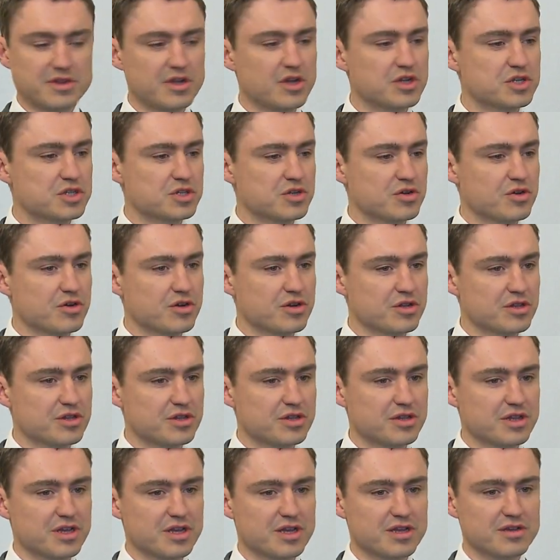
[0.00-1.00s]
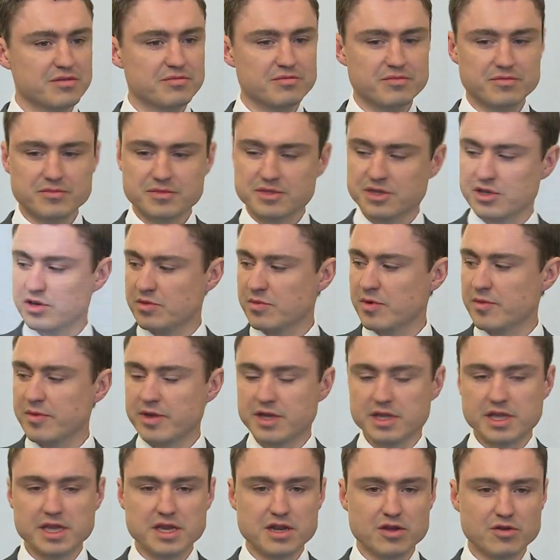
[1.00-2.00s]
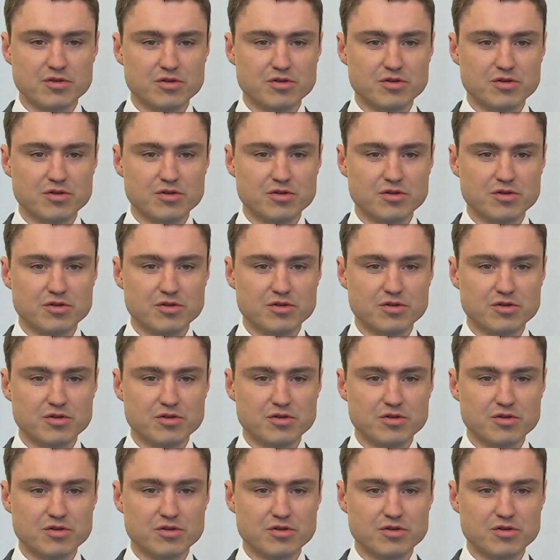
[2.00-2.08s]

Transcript: And I also assured